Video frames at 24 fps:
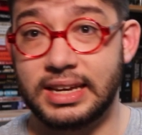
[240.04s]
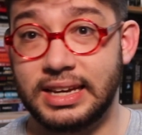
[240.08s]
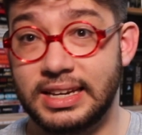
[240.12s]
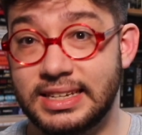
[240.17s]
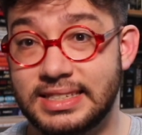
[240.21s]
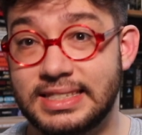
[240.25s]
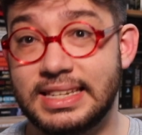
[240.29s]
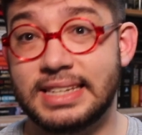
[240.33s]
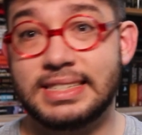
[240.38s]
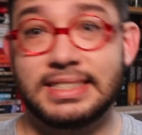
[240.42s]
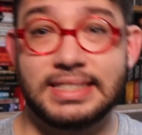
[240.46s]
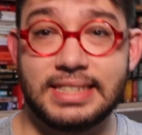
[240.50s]

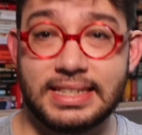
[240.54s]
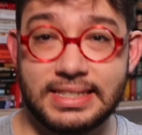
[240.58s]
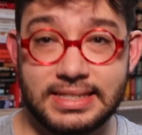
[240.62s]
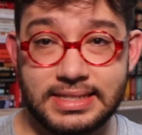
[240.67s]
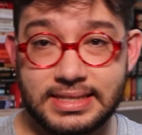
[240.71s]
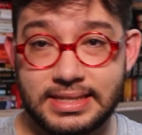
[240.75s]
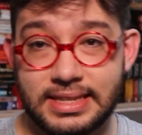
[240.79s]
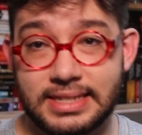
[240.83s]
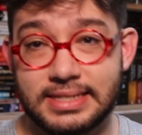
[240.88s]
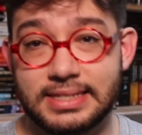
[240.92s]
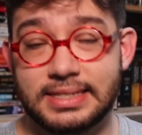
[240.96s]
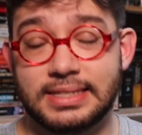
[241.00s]

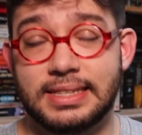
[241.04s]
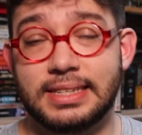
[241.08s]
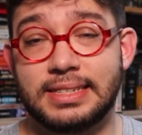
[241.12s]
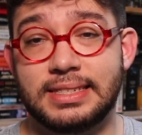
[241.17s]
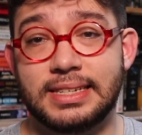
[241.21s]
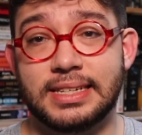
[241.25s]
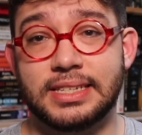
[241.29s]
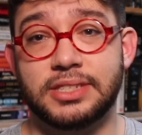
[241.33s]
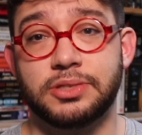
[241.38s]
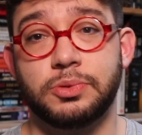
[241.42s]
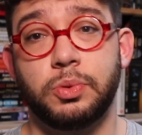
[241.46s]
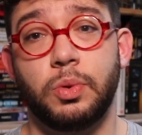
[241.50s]
existence. This is the
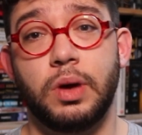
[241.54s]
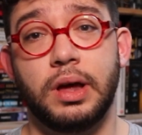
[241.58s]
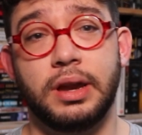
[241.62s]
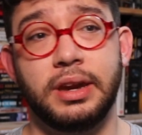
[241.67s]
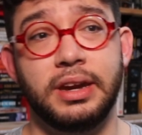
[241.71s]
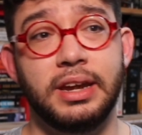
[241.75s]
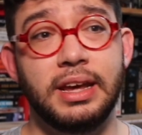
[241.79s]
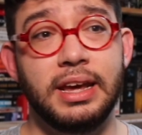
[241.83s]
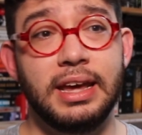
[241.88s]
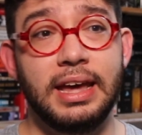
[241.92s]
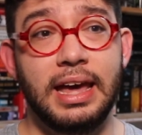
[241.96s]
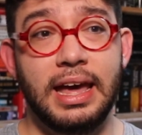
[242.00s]
6th one,
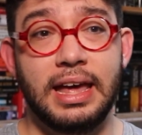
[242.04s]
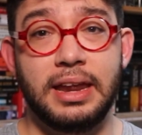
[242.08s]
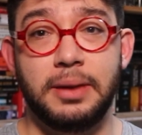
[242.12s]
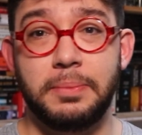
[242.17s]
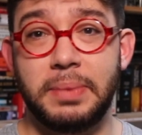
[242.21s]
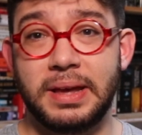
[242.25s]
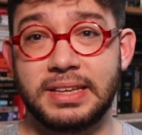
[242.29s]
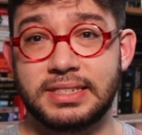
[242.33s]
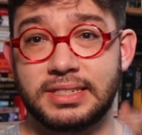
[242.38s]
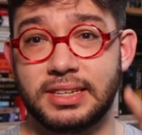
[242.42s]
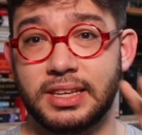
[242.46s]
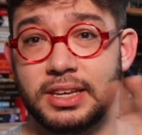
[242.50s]
and it
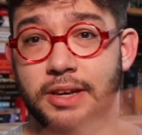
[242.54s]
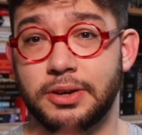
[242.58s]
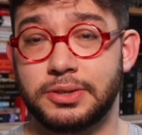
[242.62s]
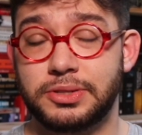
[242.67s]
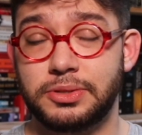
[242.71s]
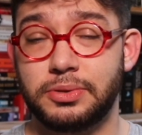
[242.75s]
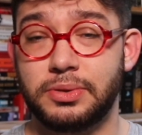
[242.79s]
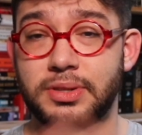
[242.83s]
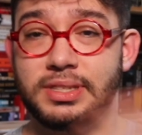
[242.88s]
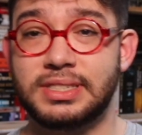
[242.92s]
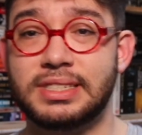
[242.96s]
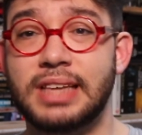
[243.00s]
basically goes
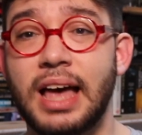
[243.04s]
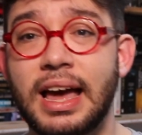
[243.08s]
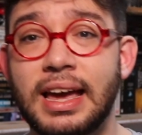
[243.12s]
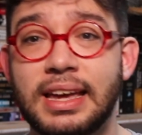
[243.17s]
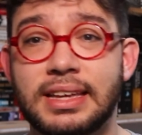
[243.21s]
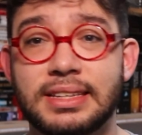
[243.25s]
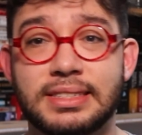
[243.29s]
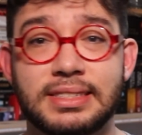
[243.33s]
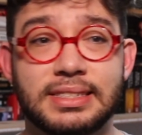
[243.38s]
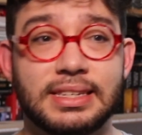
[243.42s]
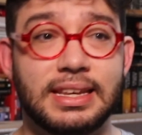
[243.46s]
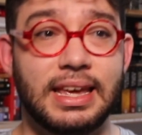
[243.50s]
through the
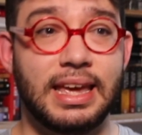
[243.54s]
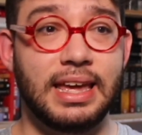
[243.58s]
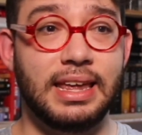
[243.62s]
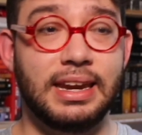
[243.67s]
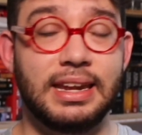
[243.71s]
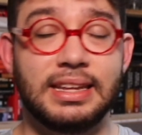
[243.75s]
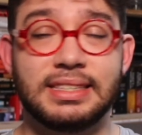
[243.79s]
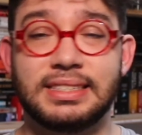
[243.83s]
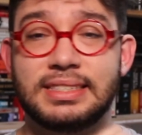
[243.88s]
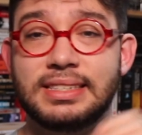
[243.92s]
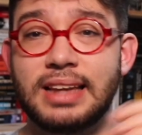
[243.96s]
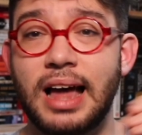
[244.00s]
science, and
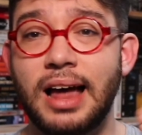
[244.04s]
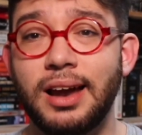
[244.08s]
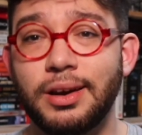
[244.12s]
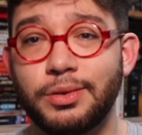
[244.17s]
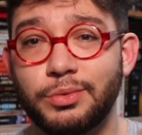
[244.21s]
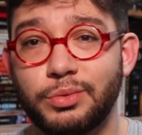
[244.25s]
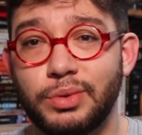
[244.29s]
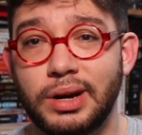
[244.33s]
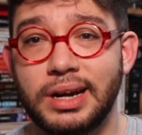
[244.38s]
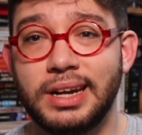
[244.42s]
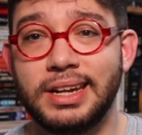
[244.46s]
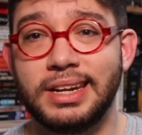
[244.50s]
it's not
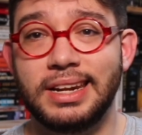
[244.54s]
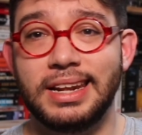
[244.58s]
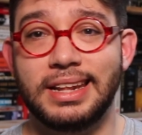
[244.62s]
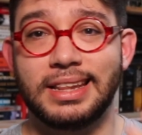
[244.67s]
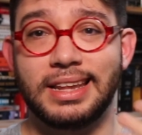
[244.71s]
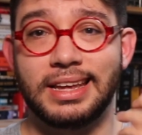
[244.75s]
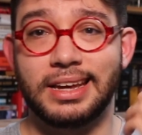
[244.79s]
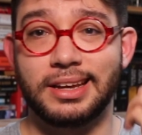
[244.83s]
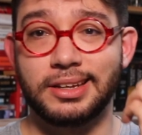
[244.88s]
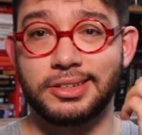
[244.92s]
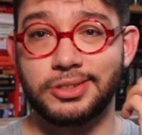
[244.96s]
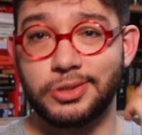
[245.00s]
written in
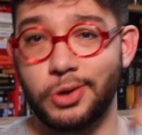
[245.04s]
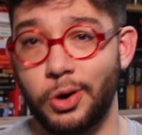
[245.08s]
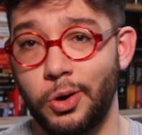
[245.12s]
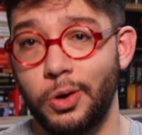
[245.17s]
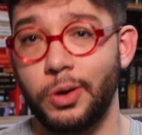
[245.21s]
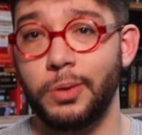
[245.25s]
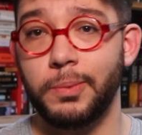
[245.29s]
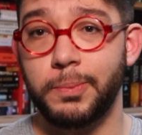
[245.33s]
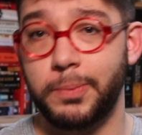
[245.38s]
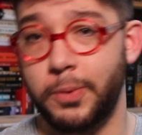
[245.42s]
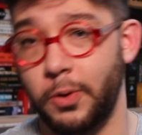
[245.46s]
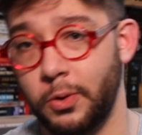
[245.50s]
like a
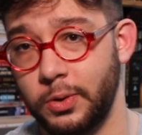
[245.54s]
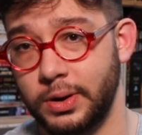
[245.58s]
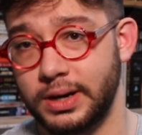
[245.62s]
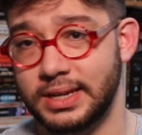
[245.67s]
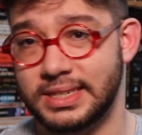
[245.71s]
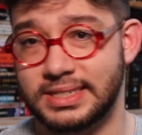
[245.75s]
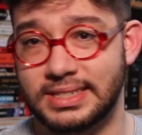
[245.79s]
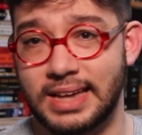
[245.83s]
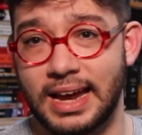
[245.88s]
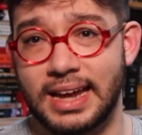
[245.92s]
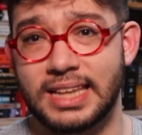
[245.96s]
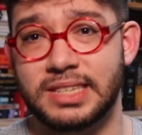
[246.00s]
dull, boring
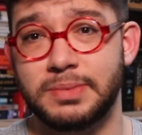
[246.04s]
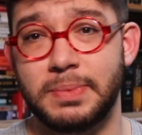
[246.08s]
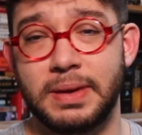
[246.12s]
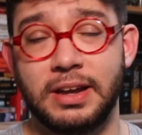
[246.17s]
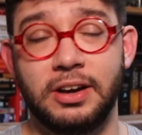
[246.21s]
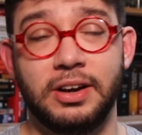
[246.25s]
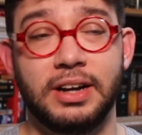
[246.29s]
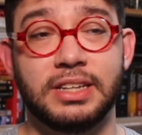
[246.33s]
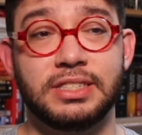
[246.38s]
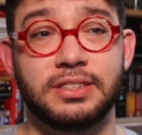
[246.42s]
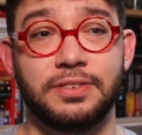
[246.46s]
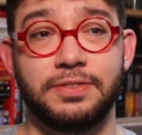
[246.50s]
science
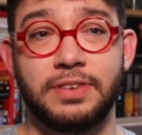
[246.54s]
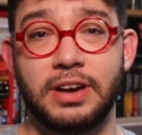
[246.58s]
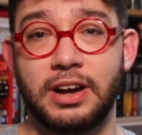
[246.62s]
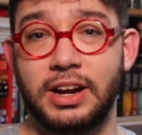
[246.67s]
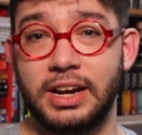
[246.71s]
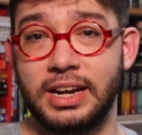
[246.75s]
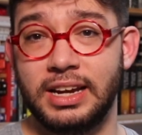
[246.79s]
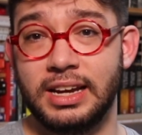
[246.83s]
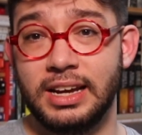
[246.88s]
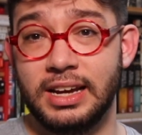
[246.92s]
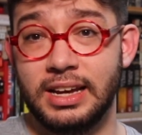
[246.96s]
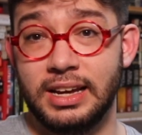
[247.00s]
manner. It's a
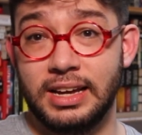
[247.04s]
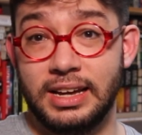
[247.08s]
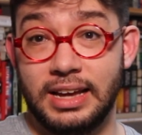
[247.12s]
very